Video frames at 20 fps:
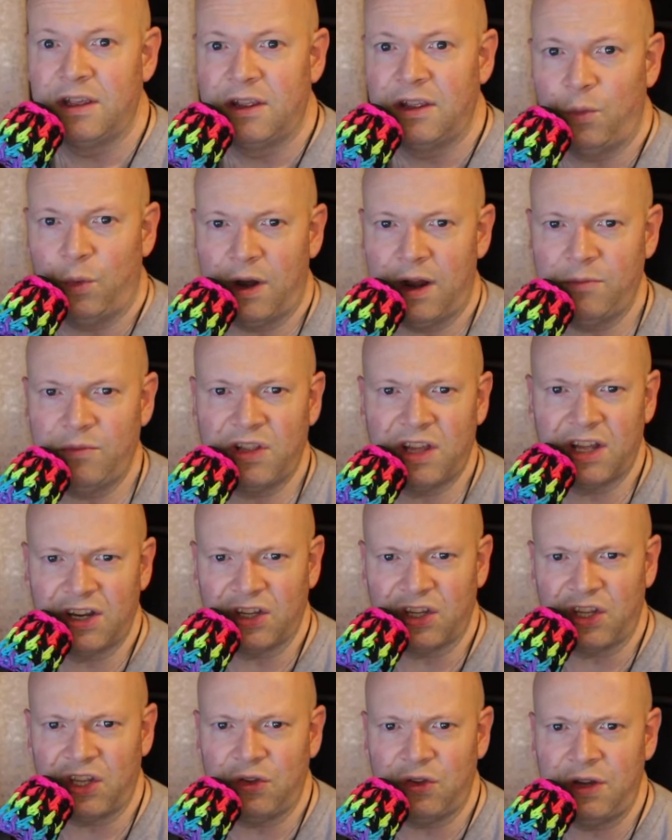what I'm going to
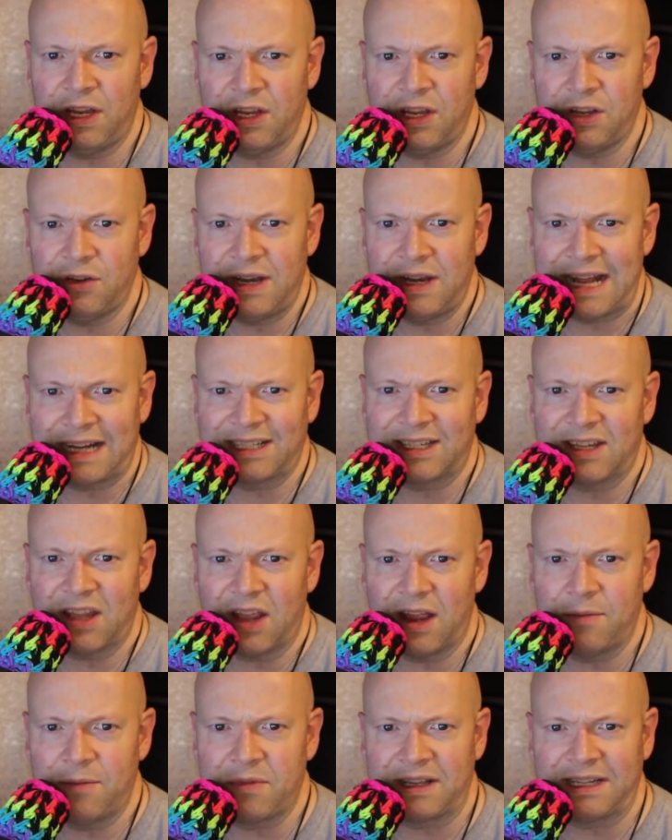do to you next
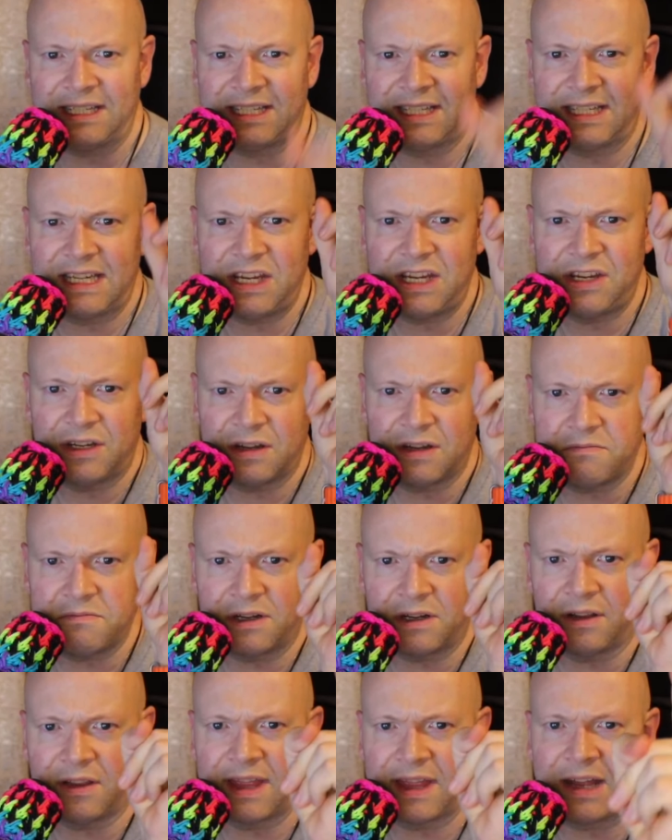time I see you in the
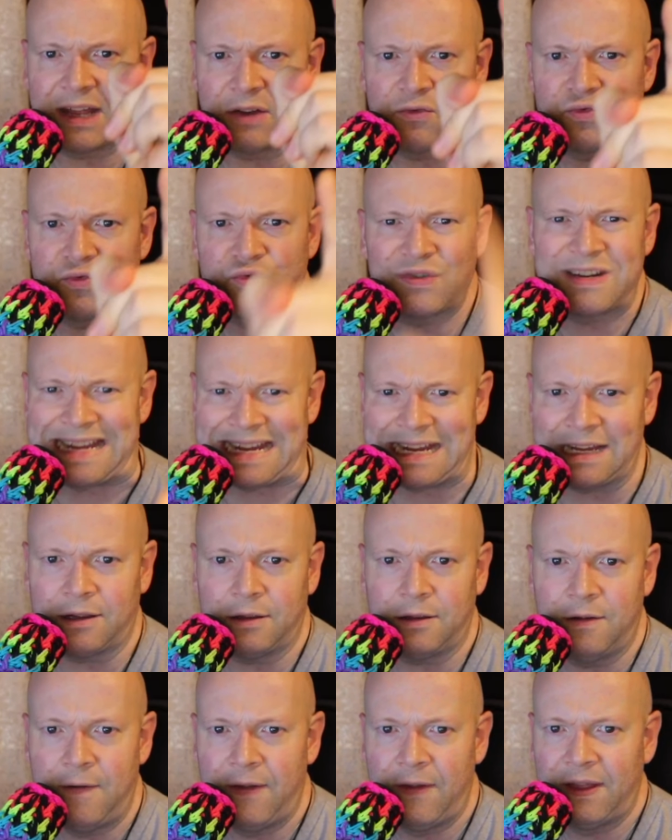middle of that ring.
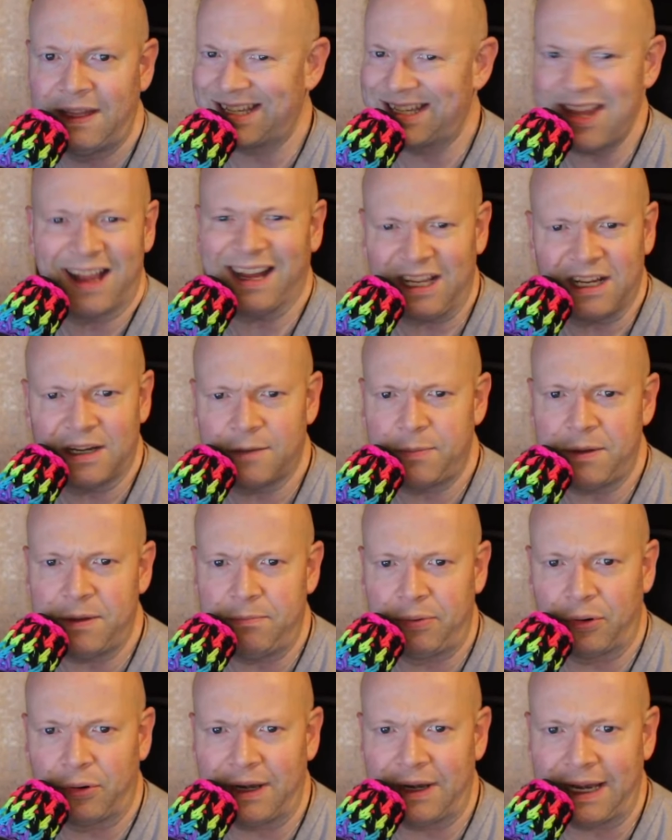It's not going to be
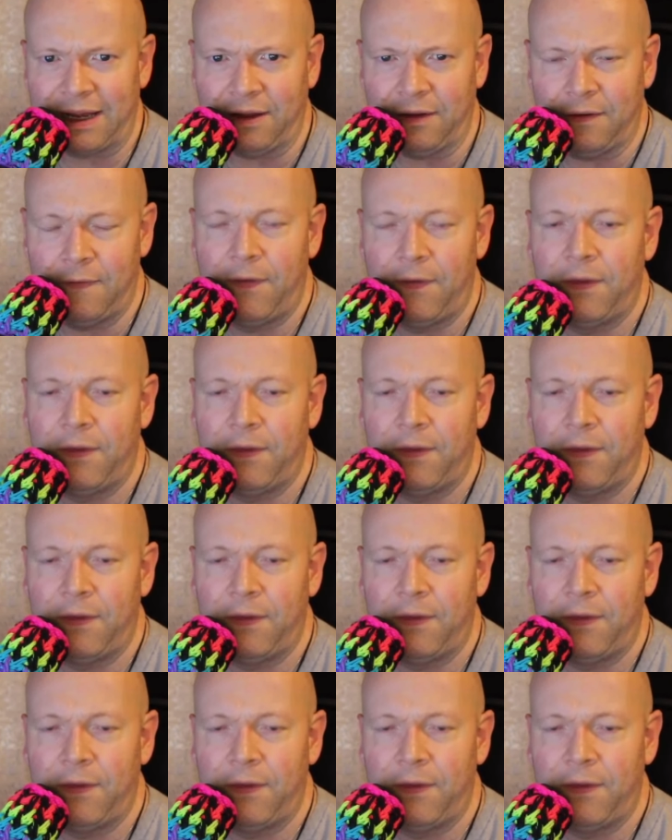pretty.